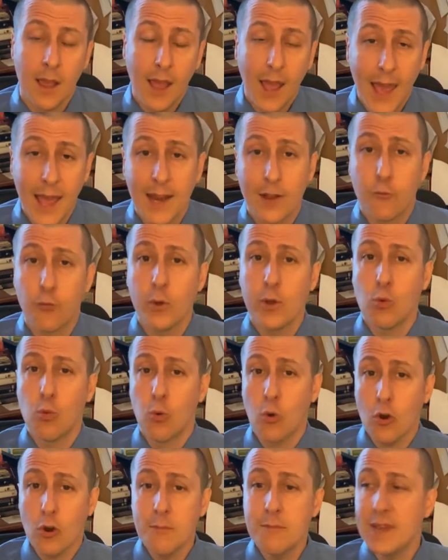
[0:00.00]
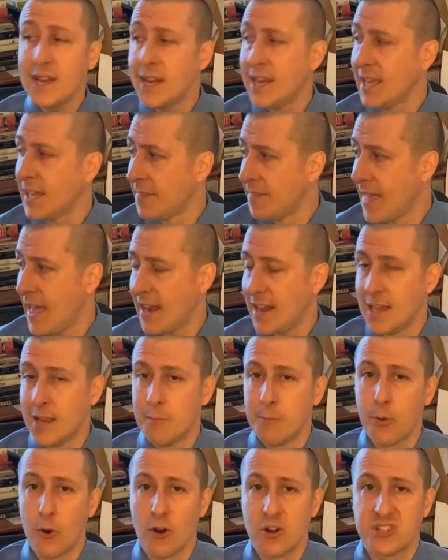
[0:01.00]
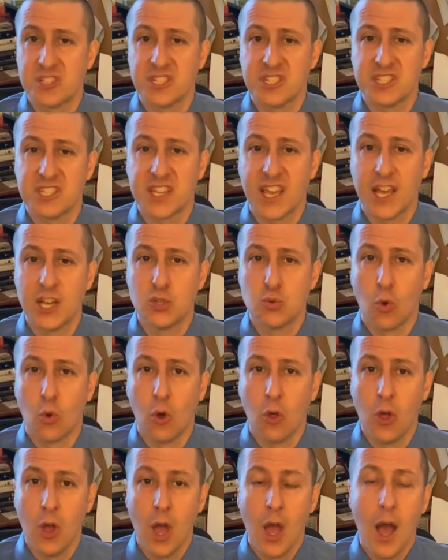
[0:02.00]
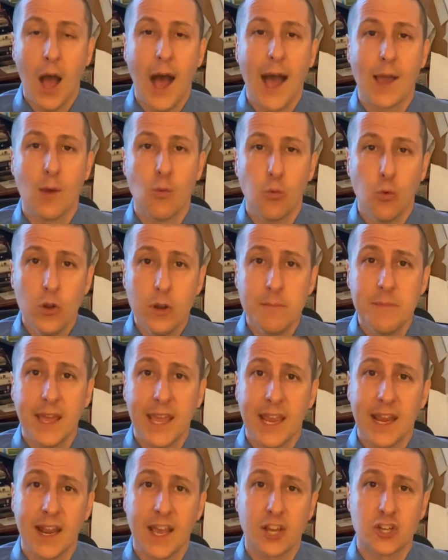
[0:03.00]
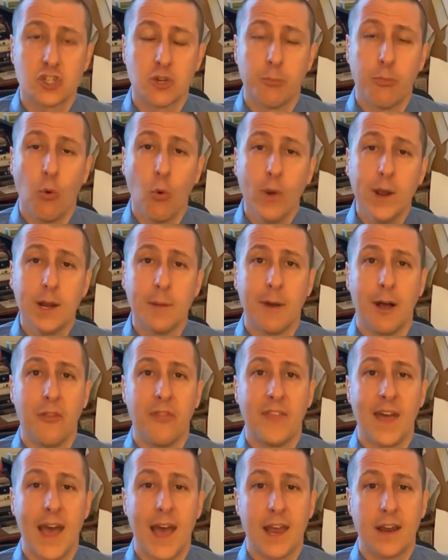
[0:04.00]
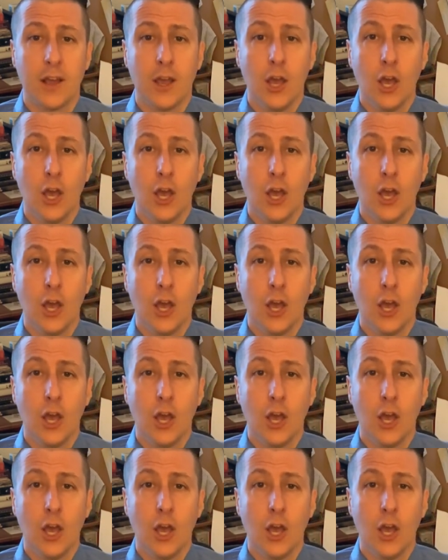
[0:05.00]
And if we were meeting in that in-person schedule, I would make an extra point about that,